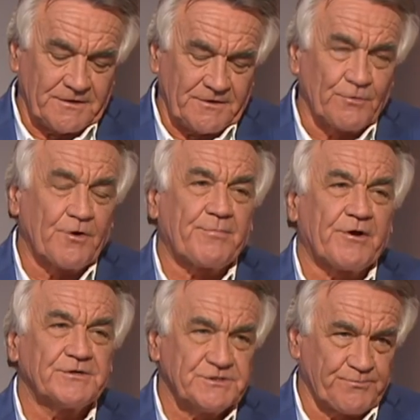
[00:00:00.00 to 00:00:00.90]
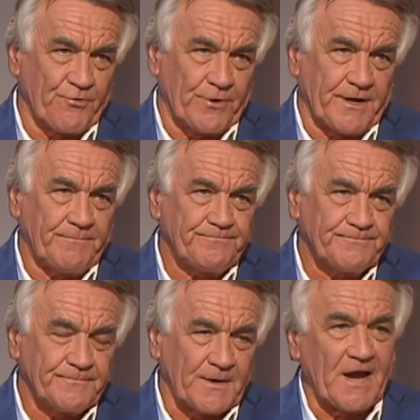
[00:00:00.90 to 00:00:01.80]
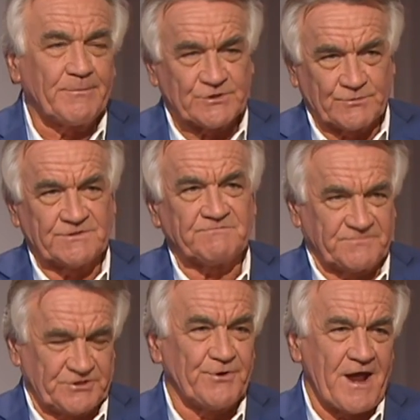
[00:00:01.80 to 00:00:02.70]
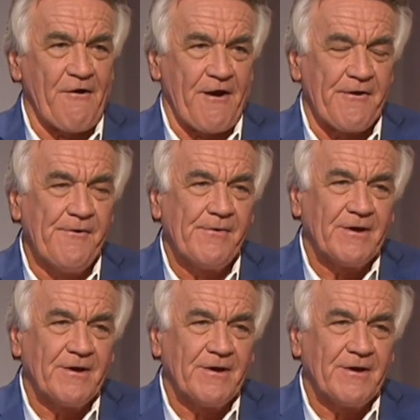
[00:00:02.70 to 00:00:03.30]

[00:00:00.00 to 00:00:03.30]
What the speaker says: your approach is broader, Labor's was too narrow,